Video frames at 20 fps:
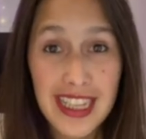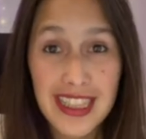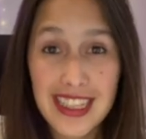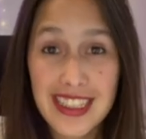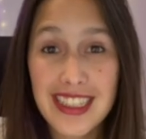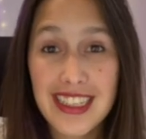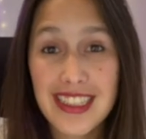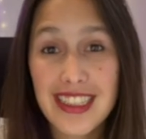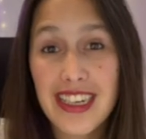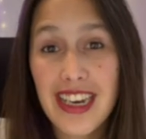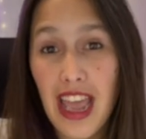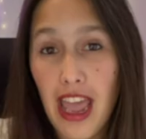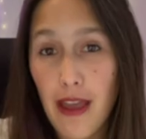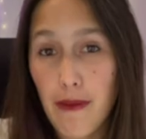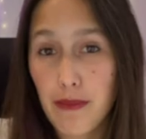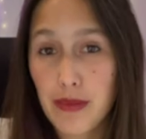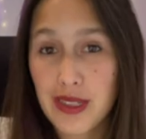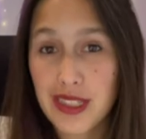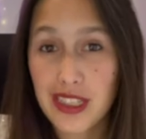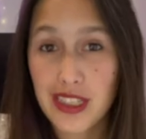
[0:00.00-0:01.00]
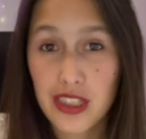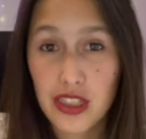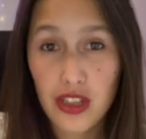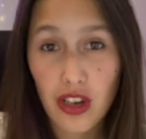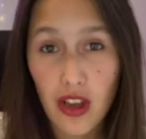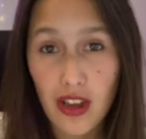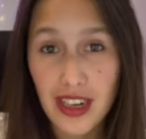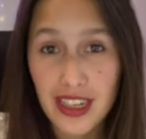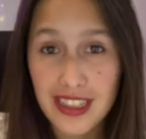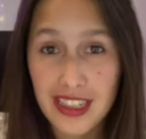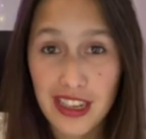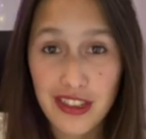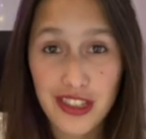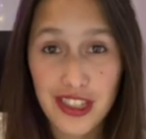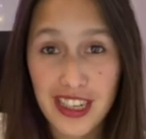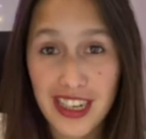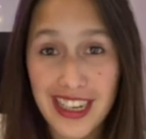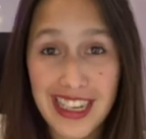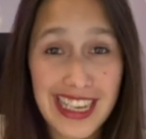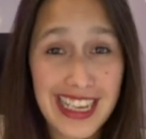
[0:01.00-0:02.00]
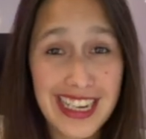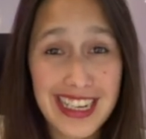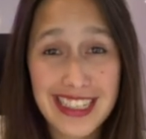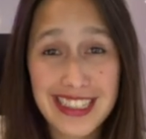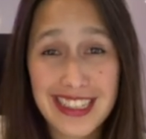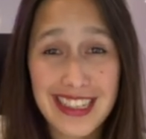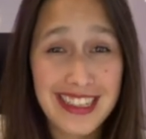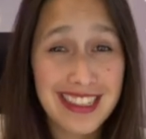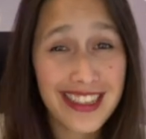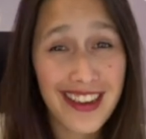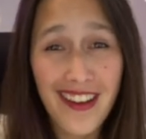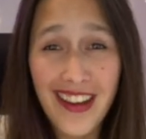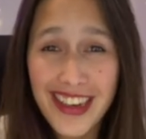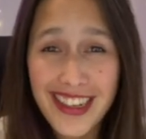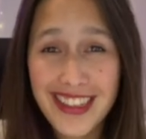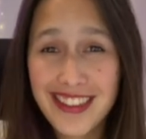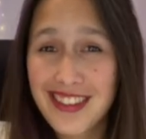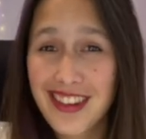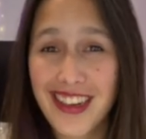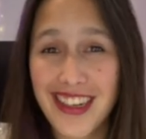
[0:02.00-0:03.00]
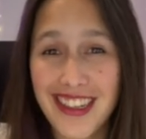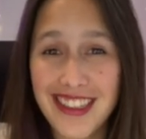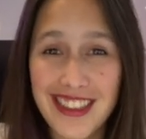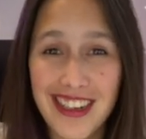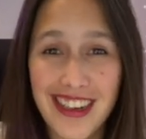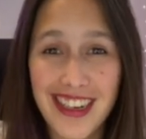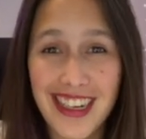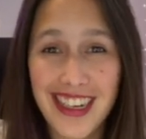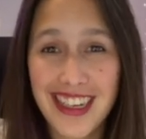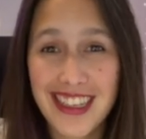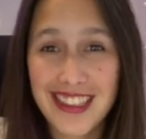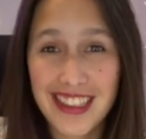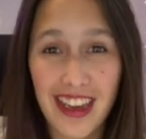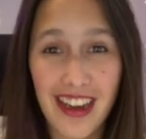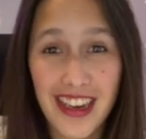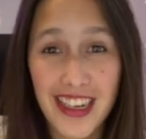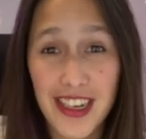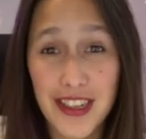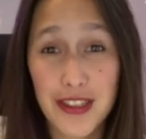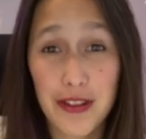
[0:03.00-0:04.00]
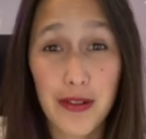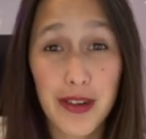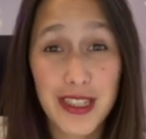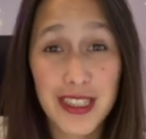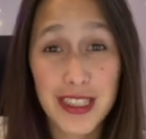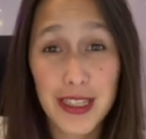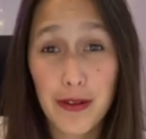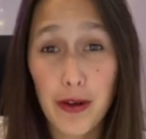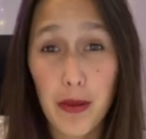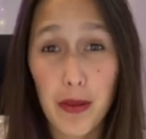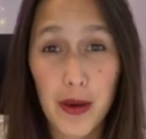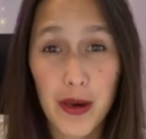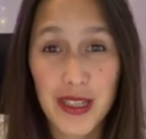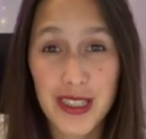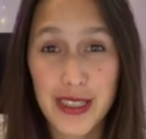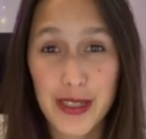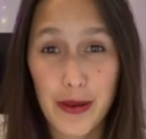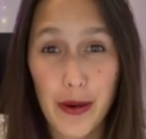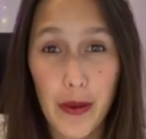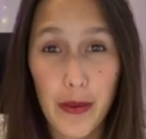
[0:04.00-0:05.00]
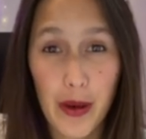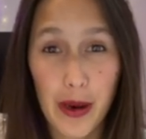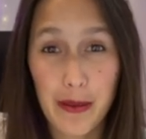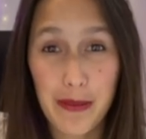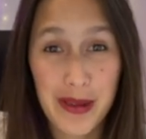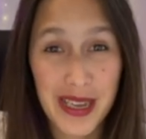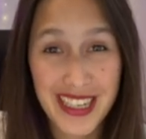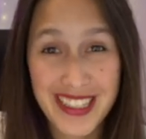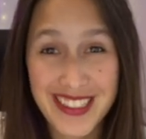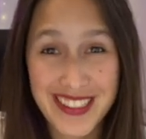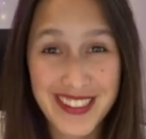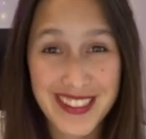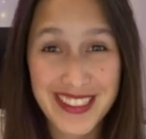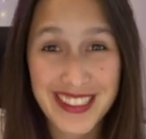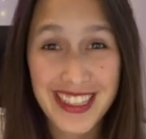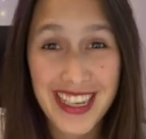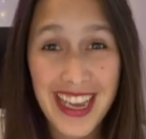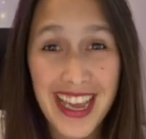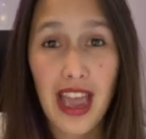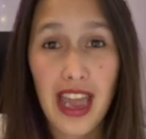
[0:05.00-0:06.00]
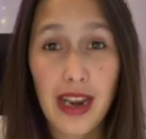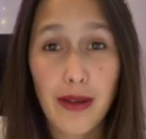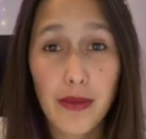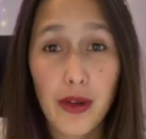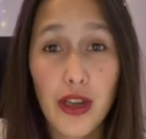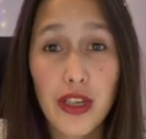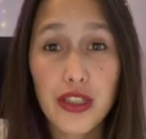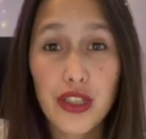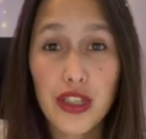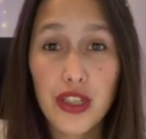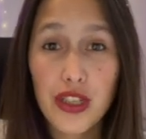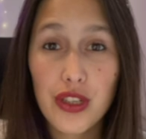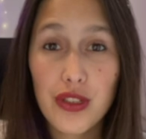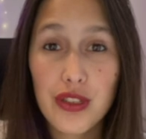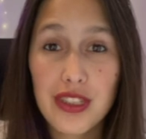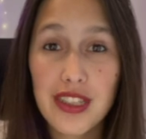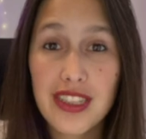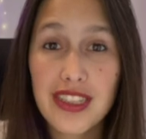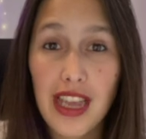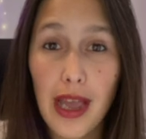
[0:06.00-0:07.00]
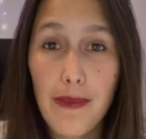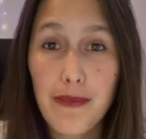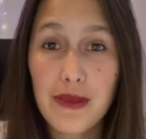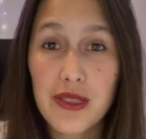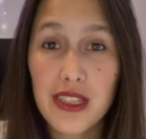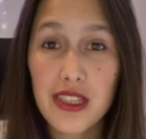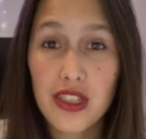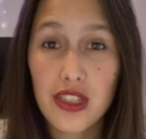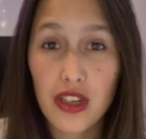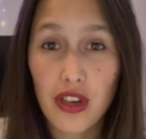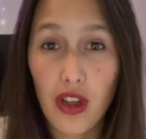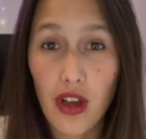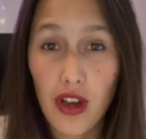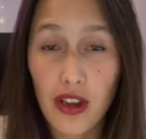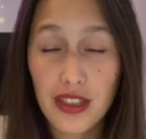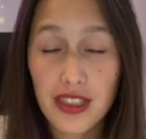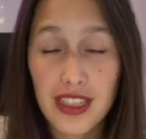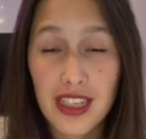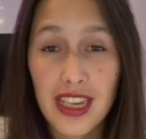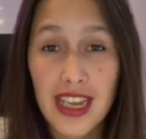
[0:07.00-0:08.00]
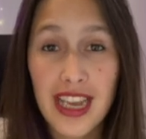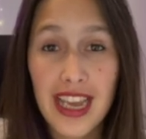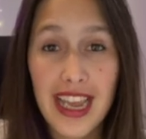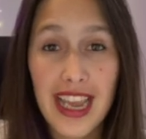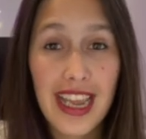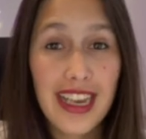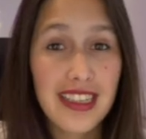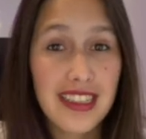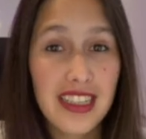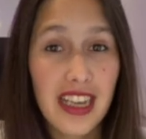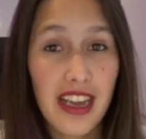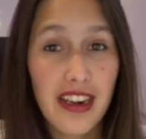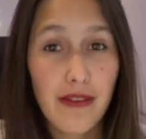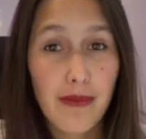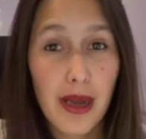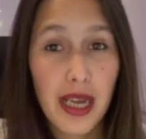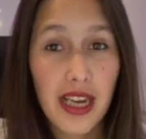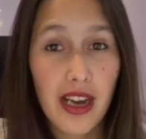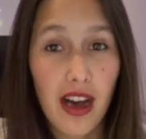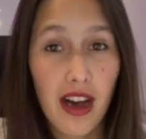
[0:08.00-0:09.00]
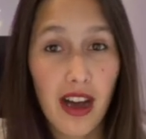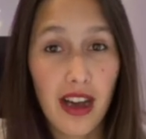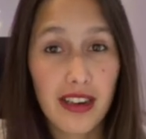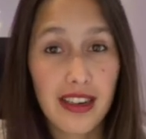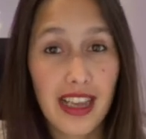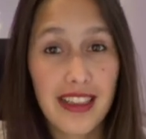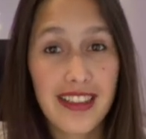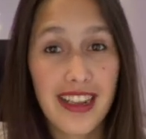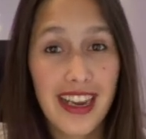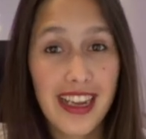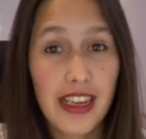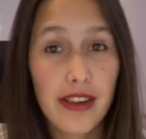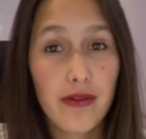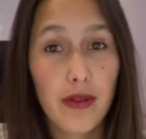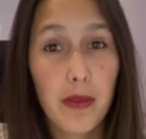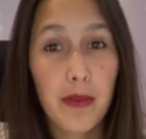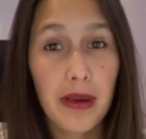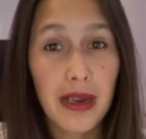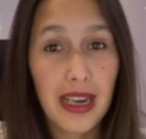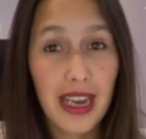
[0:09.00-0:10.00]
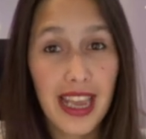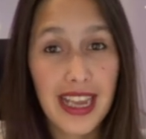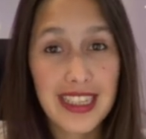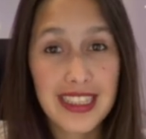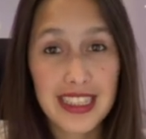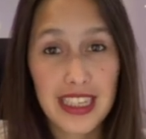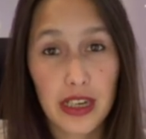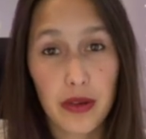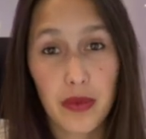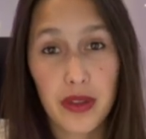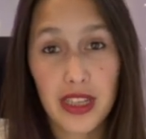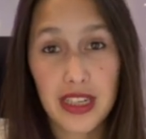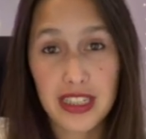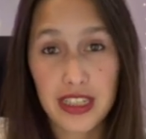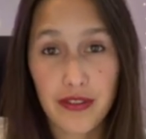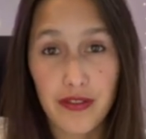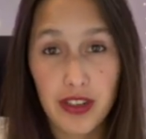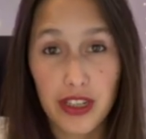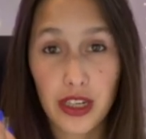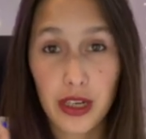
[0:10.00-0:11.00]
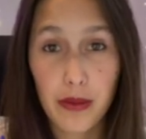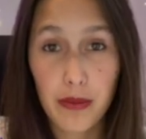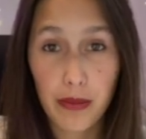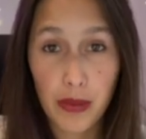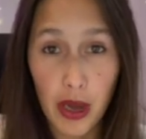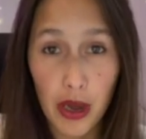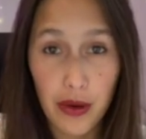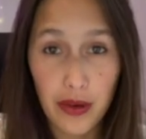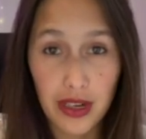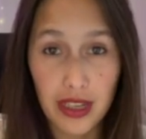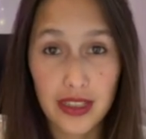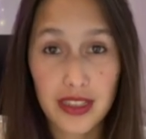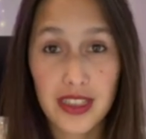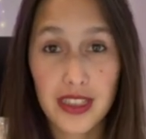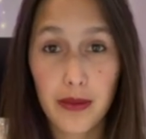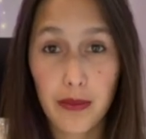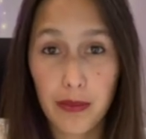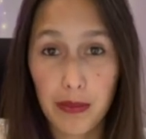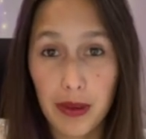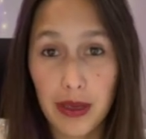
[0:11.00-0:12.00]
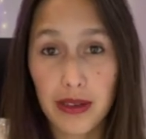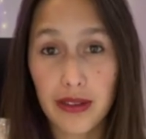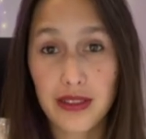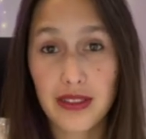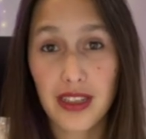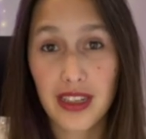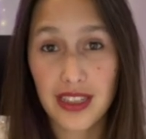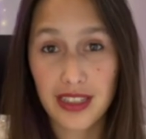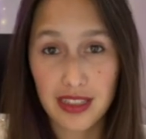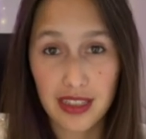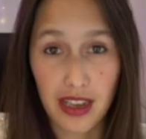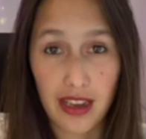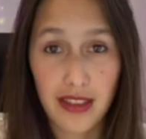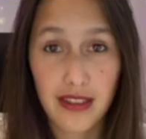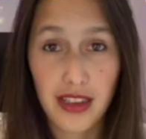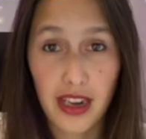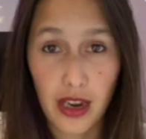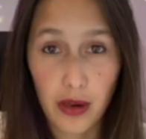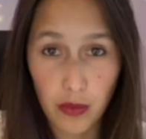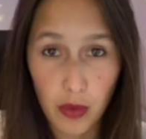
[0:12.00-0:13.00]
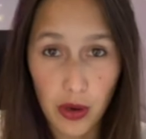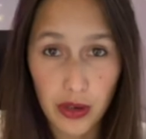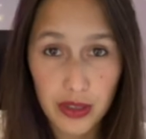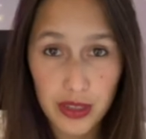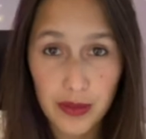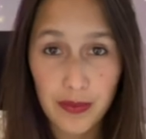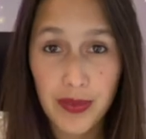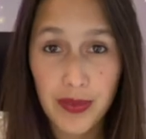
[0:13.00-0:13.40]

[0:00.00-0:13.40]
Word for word: This is an empty slot, essentially. It is tiny, tiny, tiny. Its height is only 0.01 pixels. And I'm going to use this empty slot inside of my card, and then I can replace it with the different components to build the design that I want.